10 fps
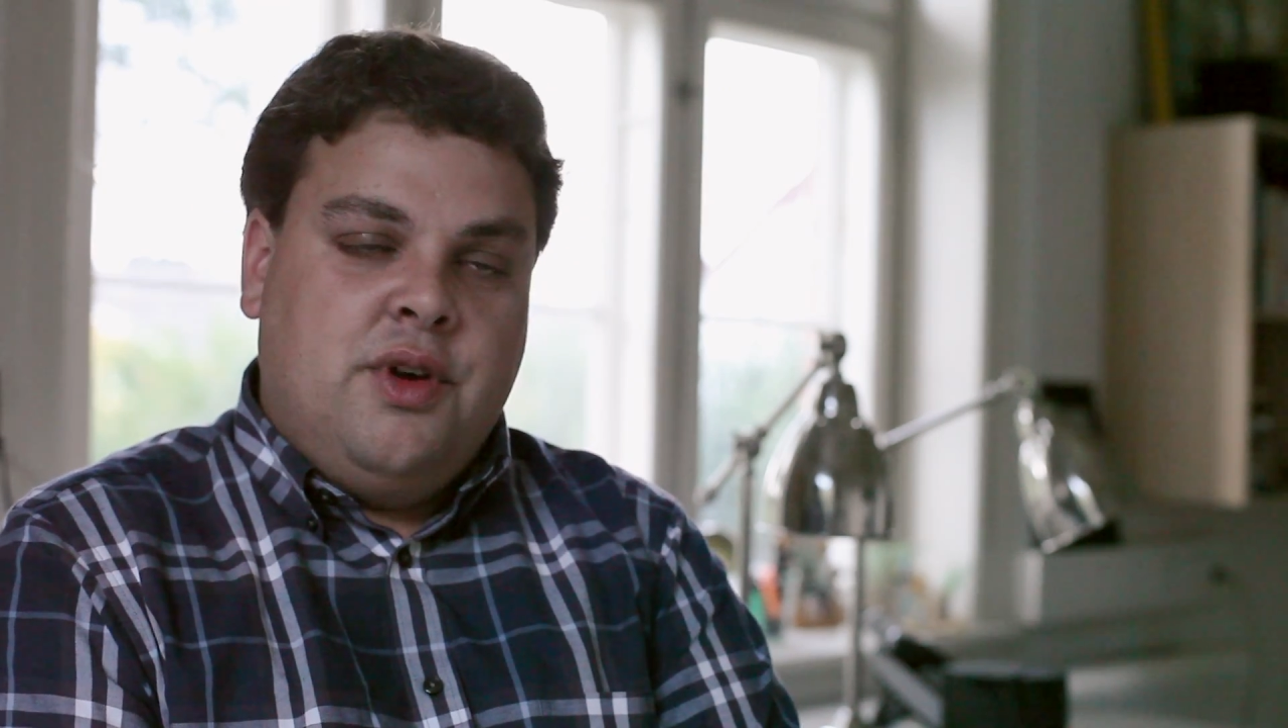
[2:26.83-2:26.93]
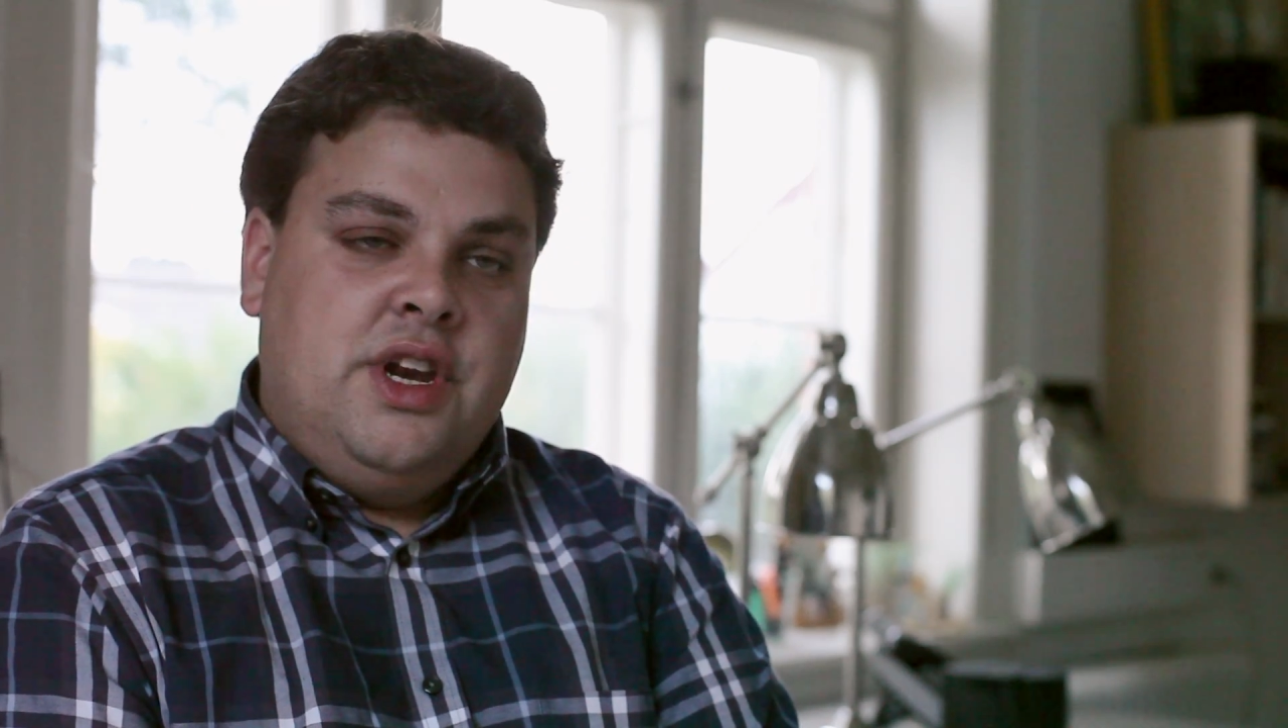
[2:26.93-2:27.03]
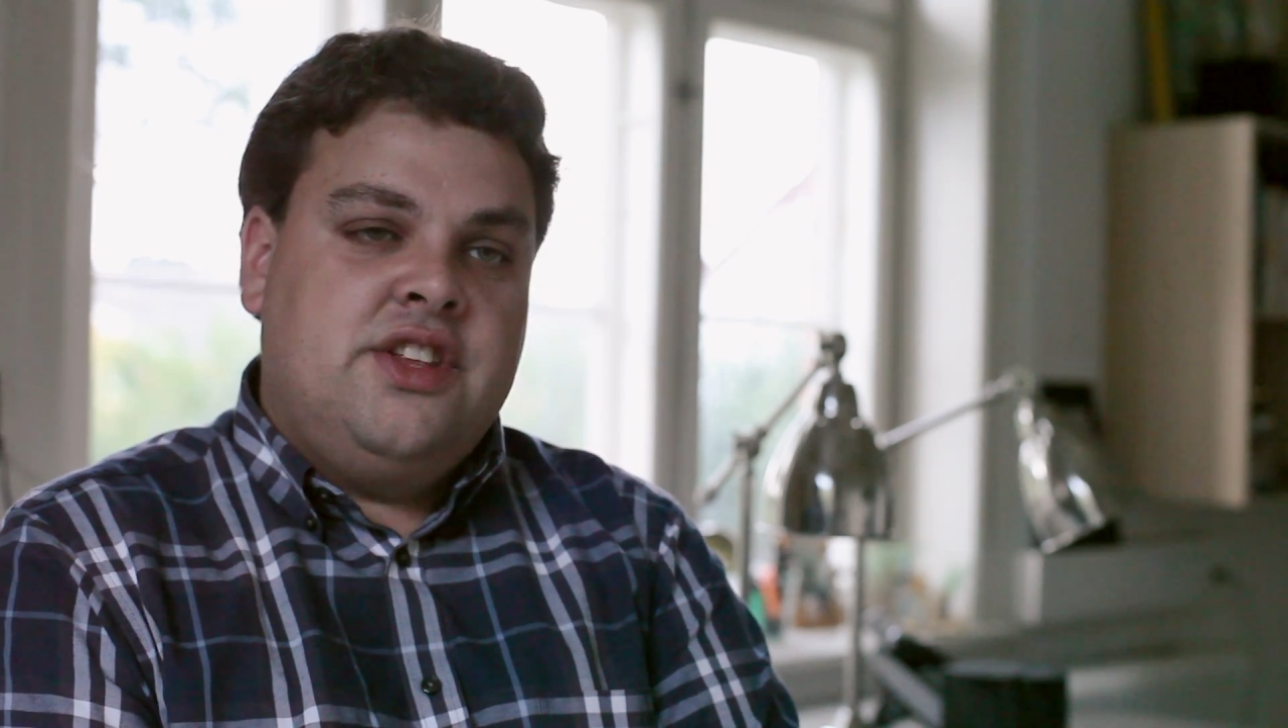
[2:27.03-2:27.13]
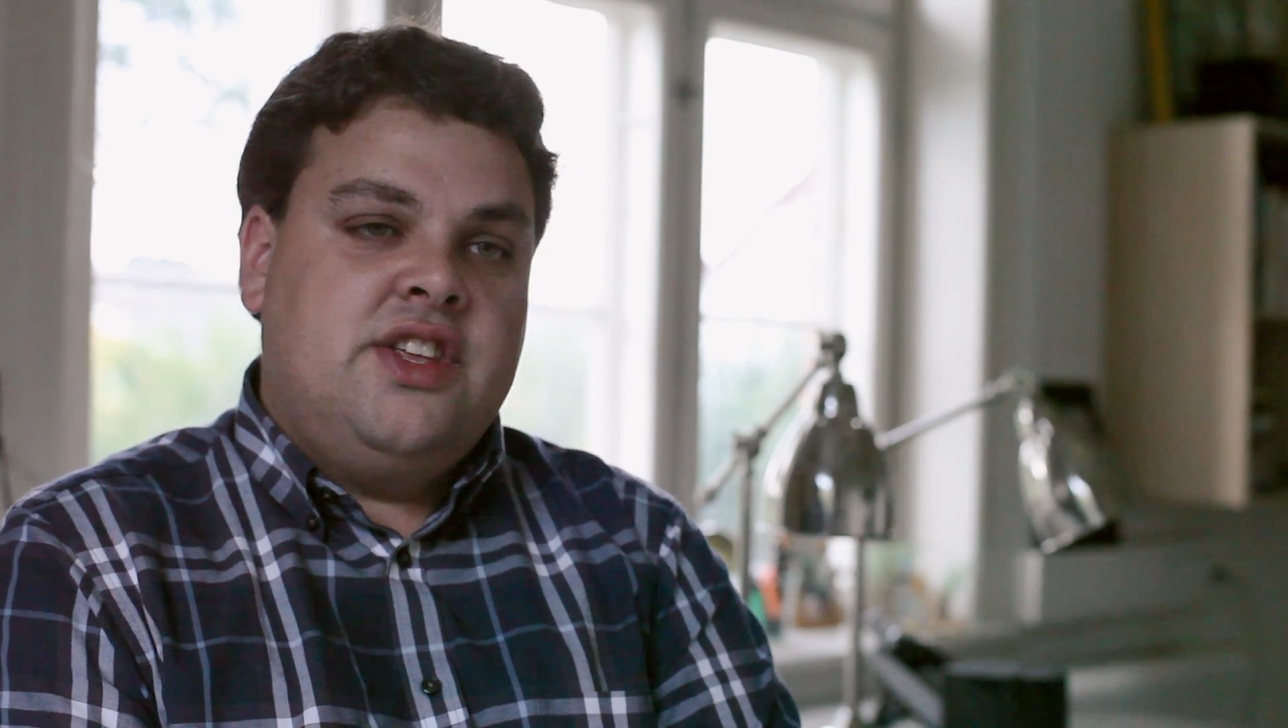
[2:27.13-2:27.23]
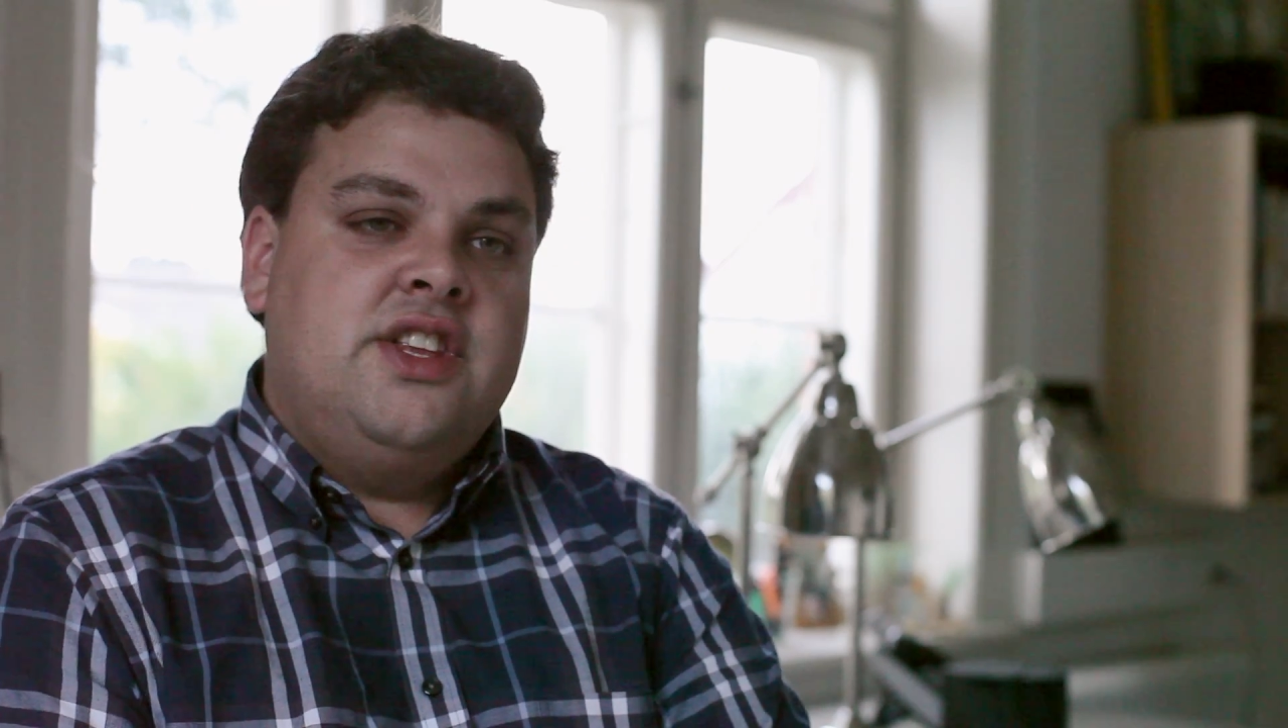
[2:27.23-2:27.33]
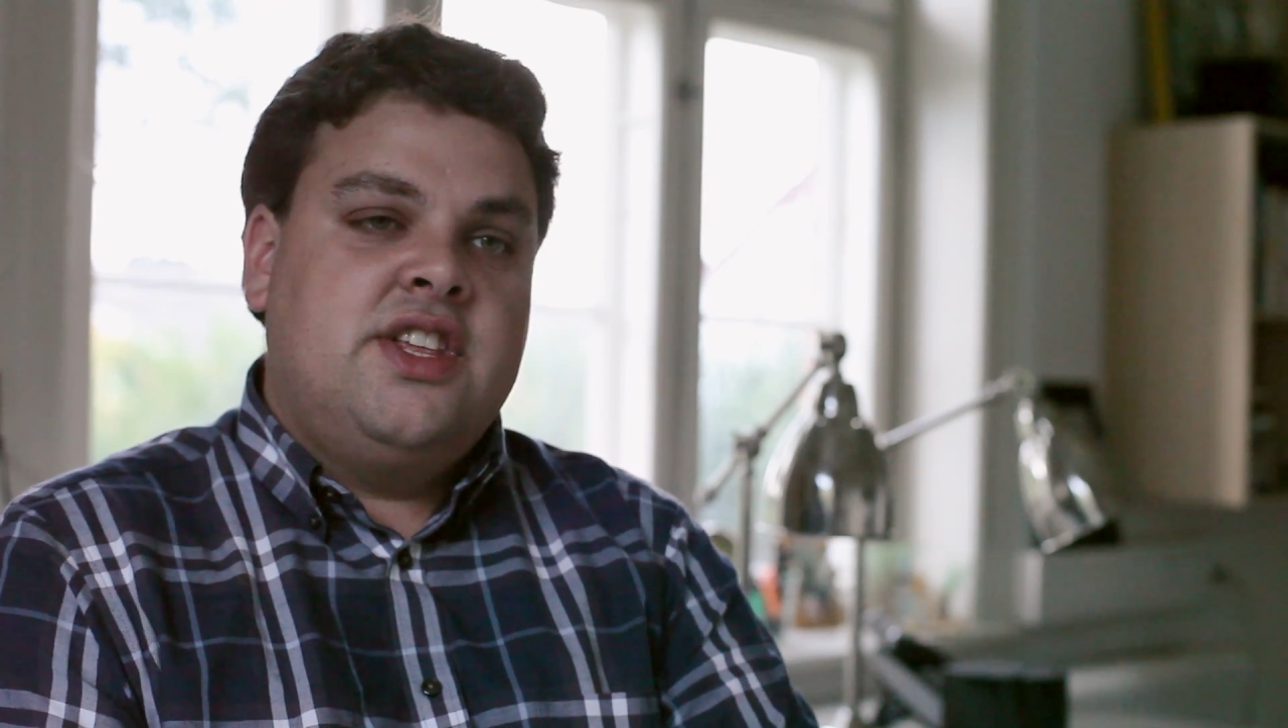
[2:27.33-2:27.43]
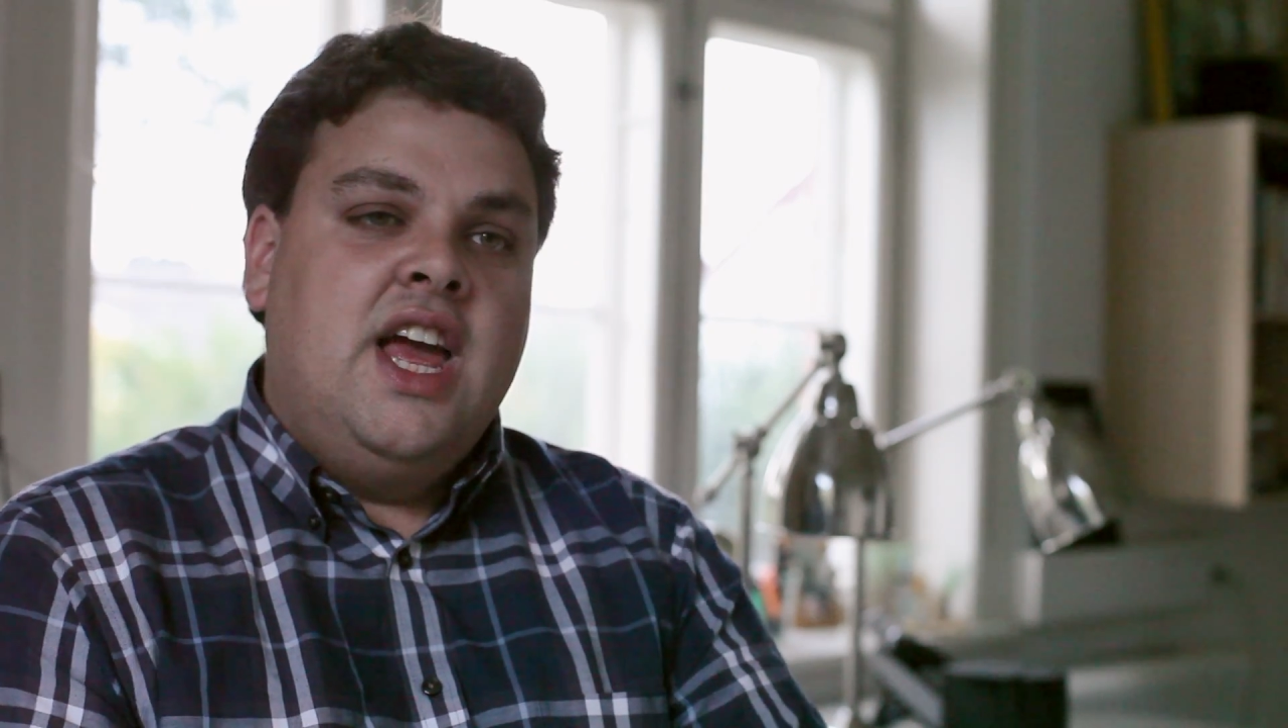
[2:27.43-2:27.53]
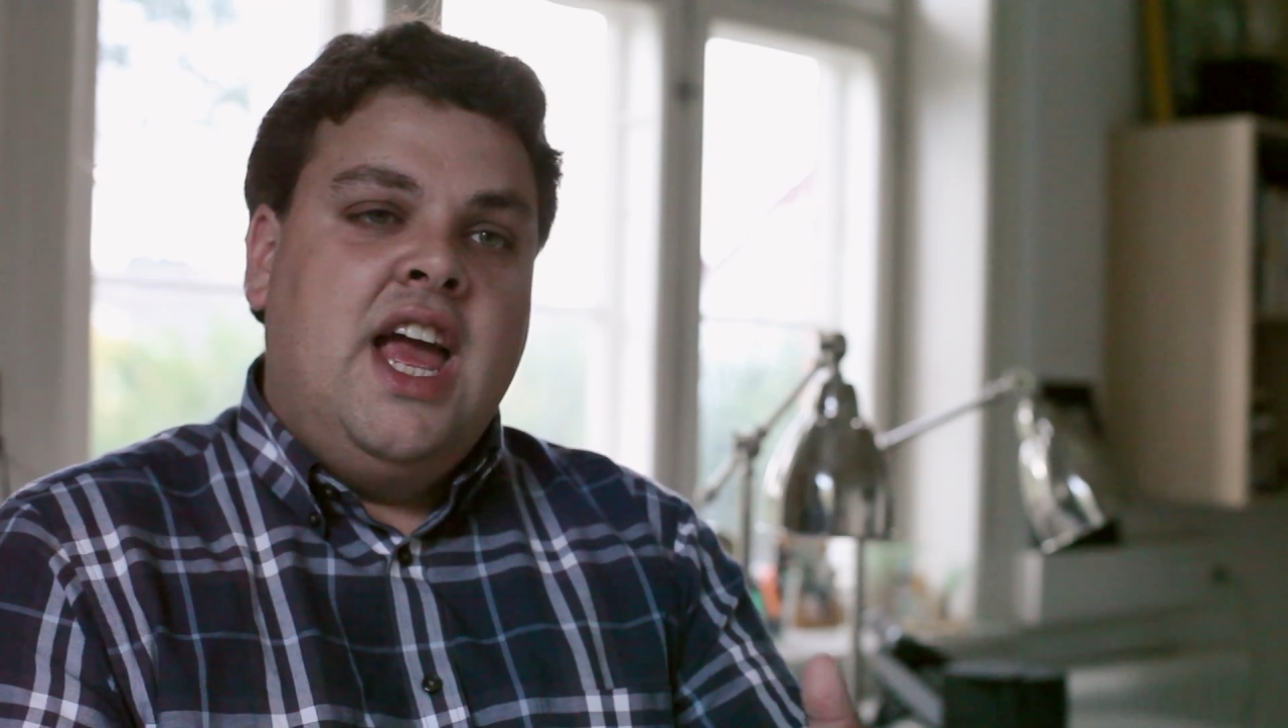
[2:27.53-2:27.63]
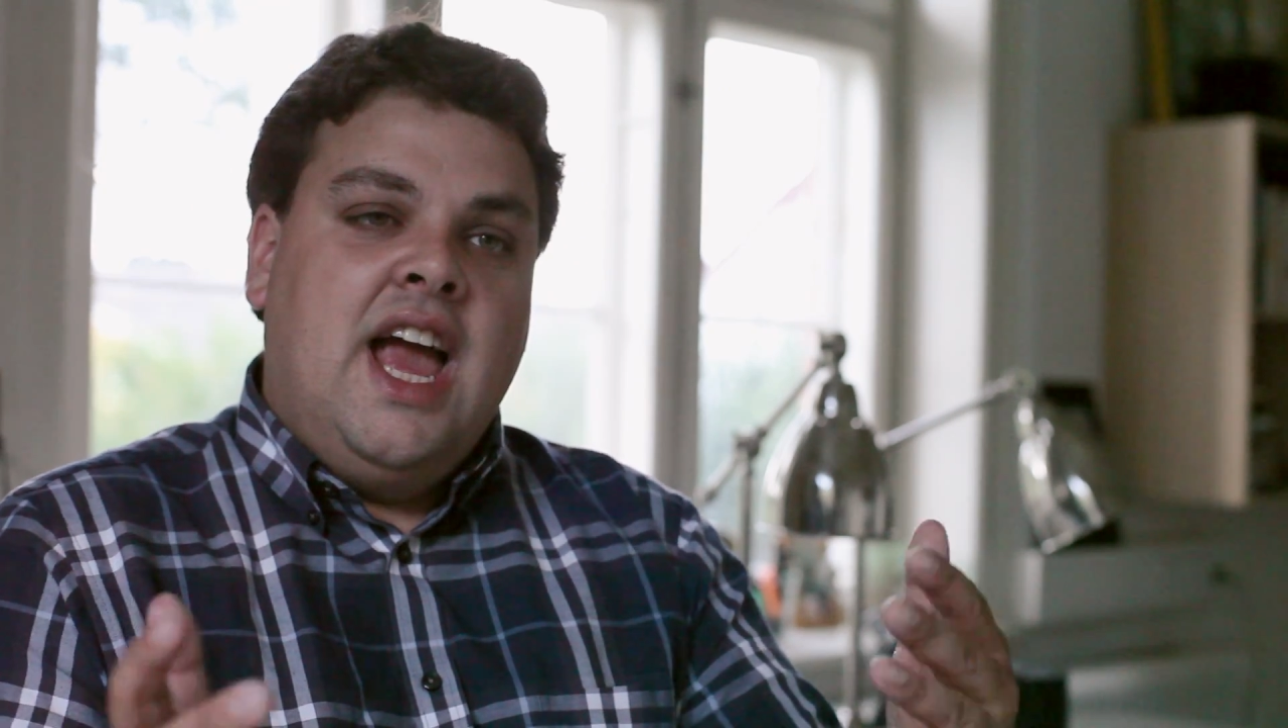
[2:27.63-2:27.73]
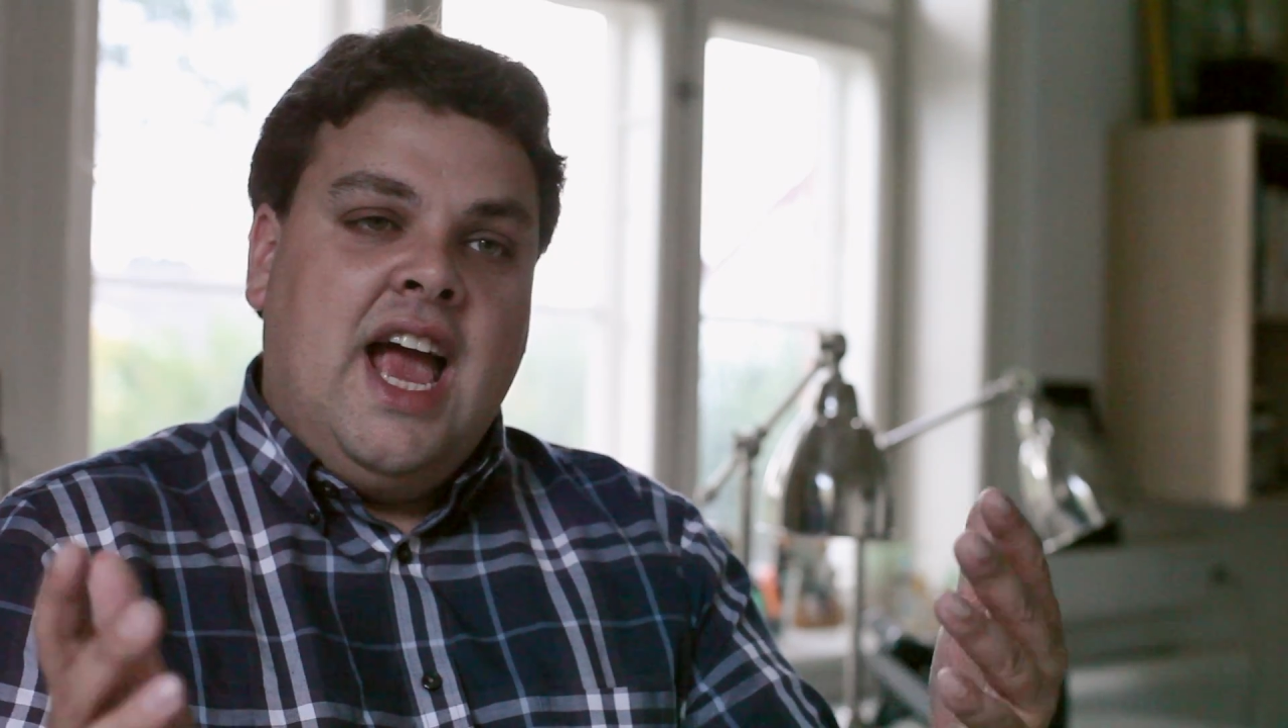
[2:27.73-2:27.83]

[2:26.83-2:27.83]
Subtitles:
for instance,